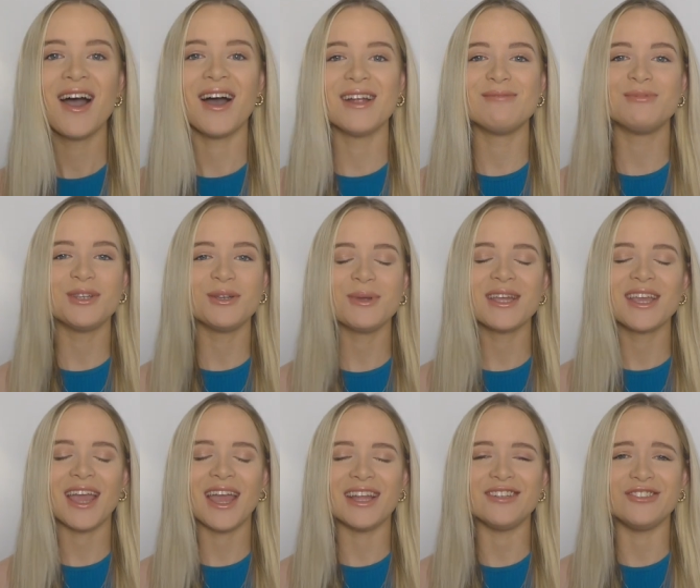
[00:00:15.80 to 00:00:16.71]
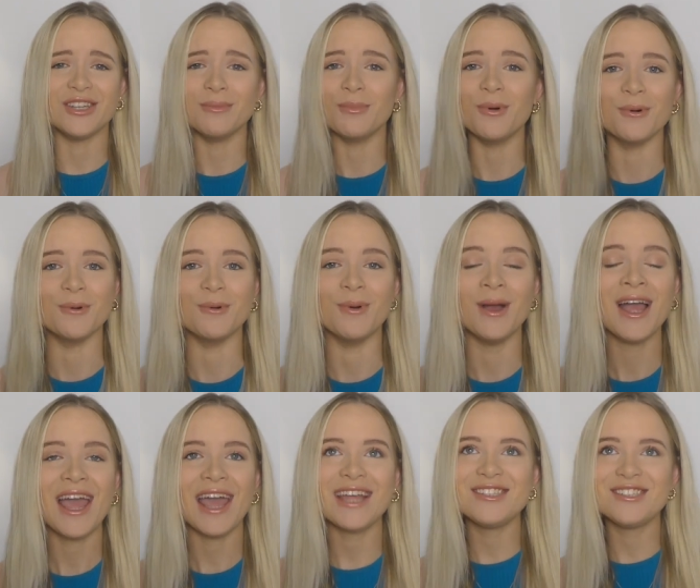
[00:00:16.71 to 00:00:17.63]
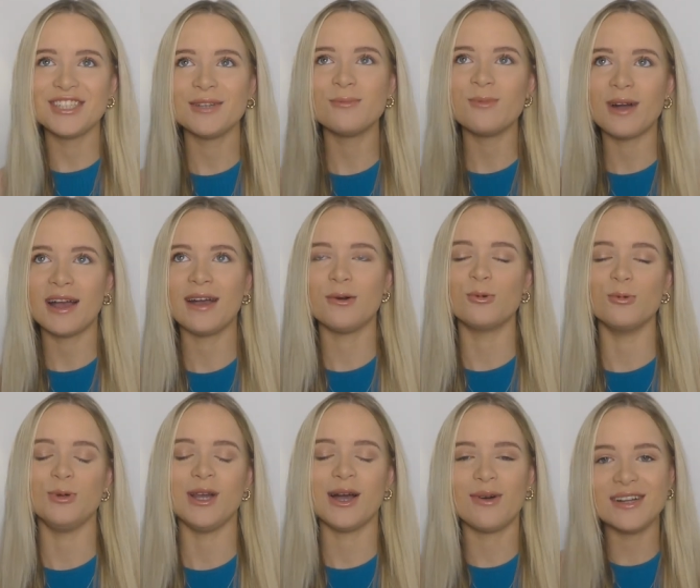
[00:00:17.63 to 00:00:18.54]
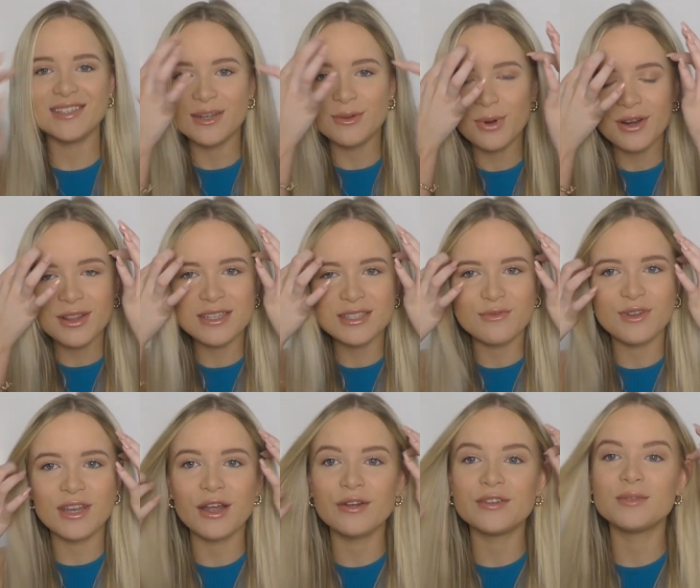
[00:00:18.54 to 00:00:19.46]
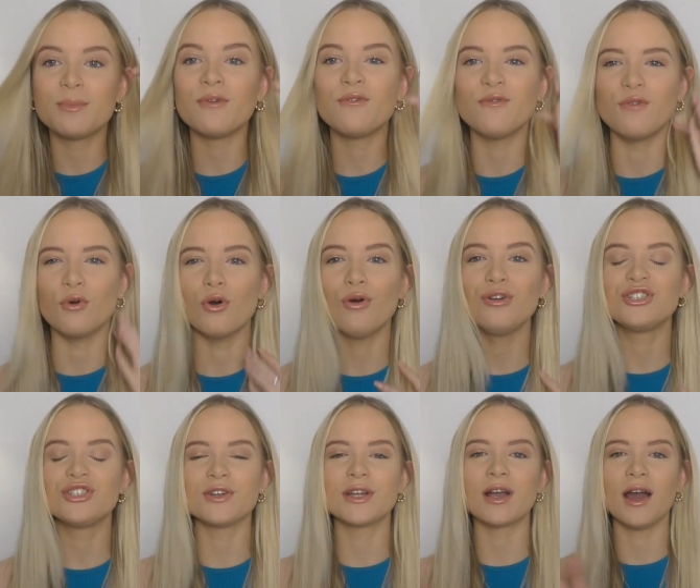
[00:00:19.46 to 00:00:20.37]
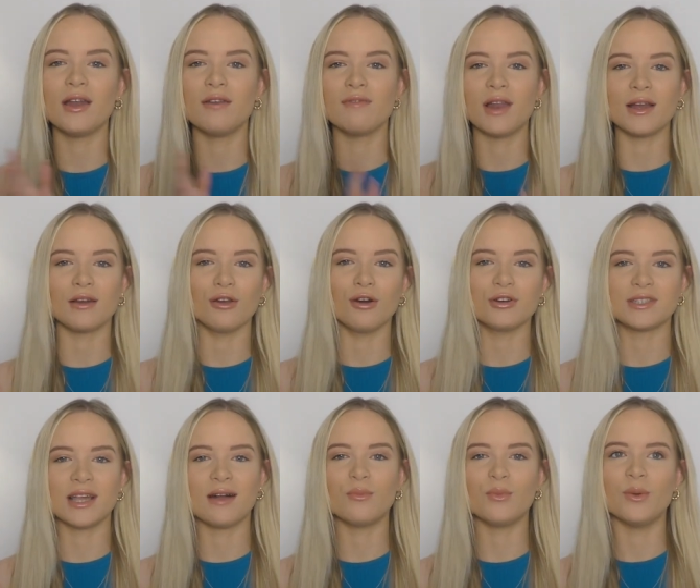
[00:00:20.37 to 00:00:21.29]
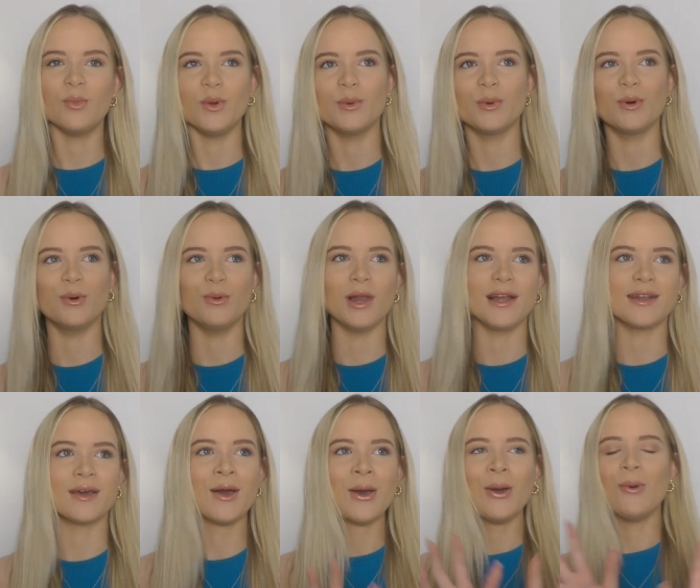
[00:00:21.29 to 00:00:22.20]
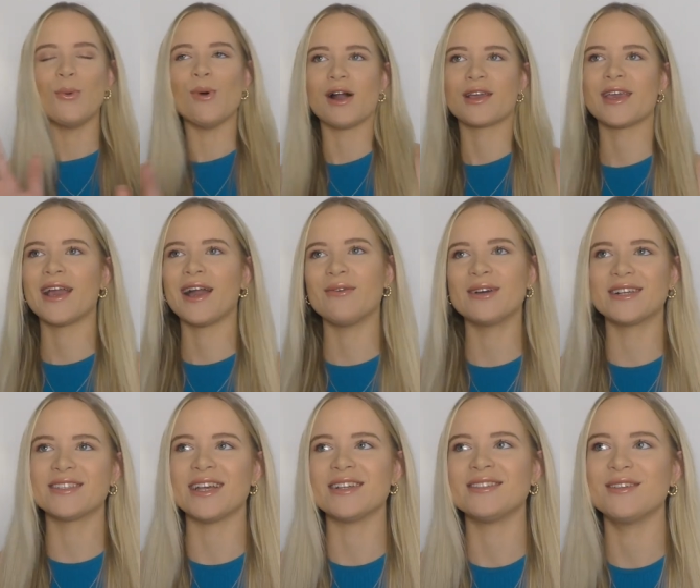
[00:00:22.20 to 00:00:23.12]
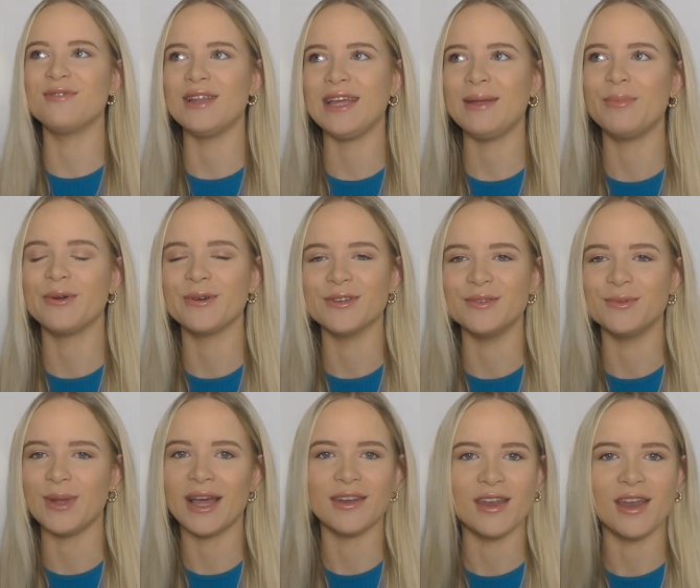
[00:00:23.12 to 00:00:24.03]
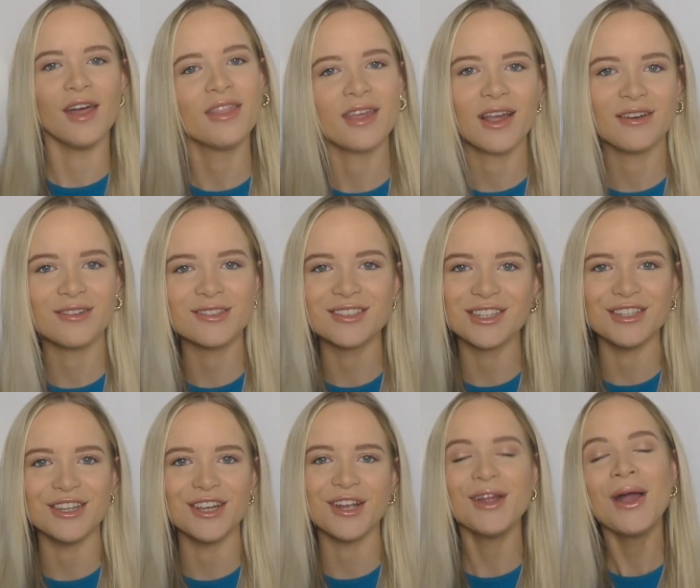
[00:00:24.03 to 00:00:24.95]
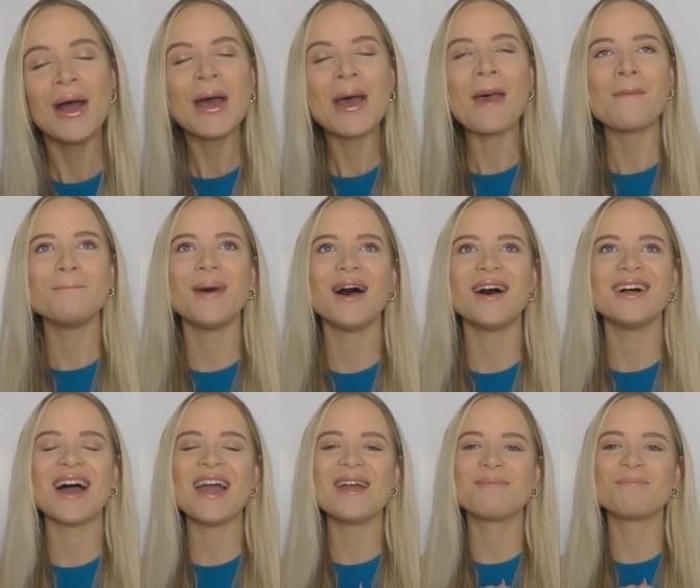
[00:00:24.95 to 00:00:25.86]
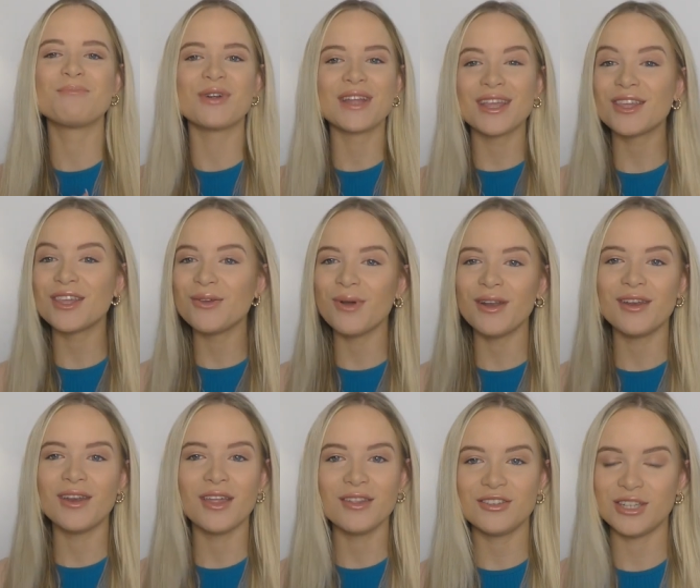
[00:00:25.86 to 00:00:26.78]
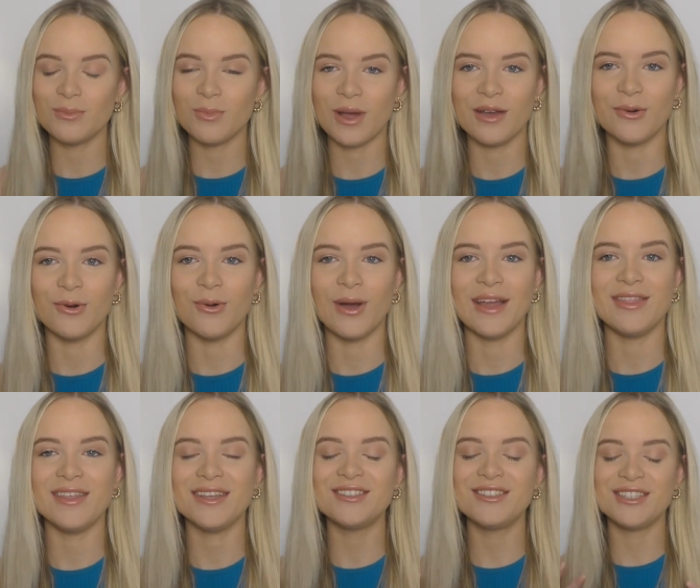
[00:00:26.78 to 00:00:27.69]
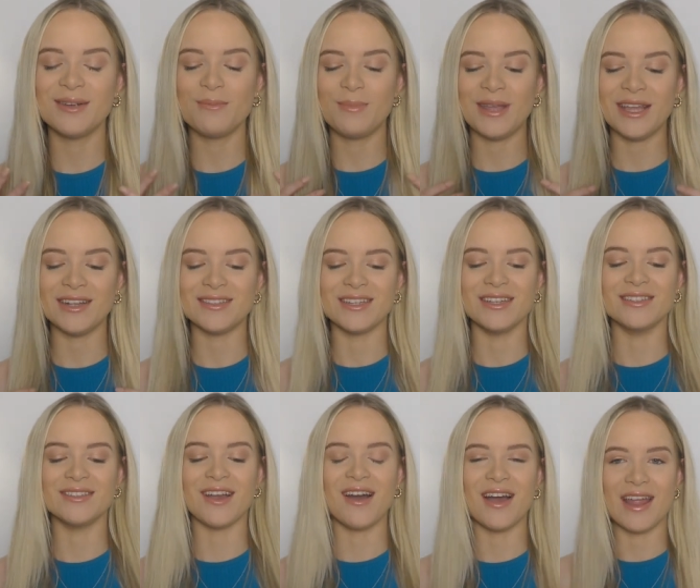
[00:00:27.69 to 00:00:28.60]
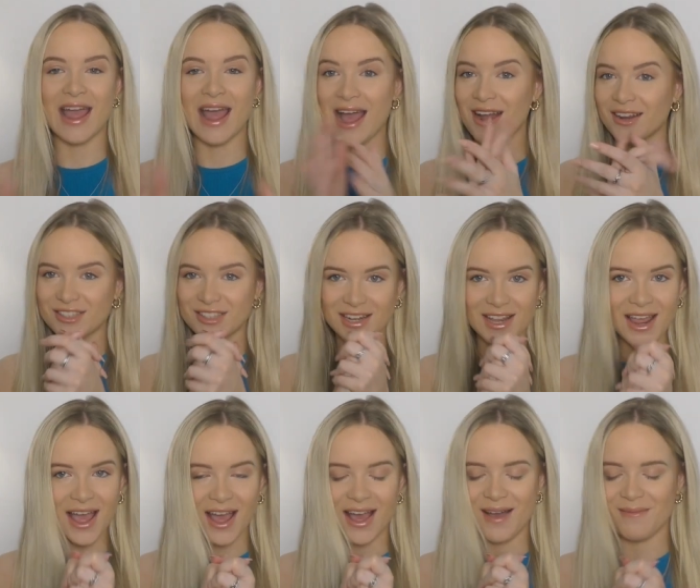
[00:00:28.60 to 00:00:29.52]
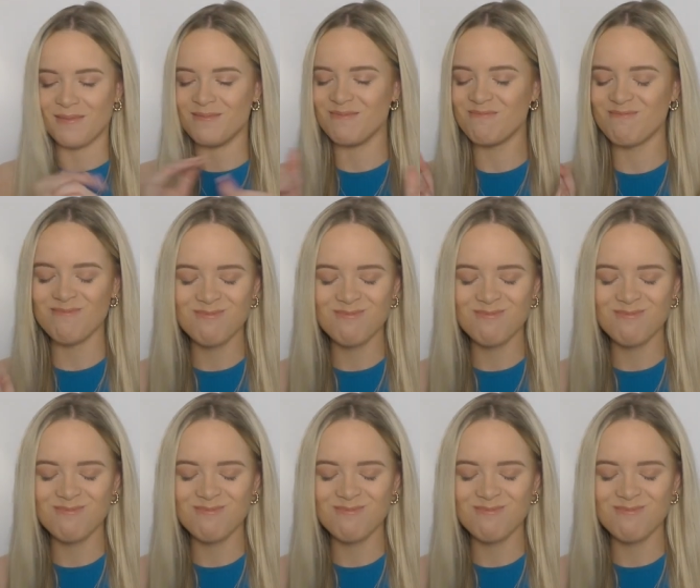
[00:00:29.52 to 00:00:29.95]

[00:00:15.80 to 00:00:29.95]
I'm doing a gym haul, a gymwear haul. Now, I did one of these videos before during kind of like lockdown when we were all like working out excessively because we had nothing else to do. But I am bringing you another gymwear haul, and these gym pieces, I actually am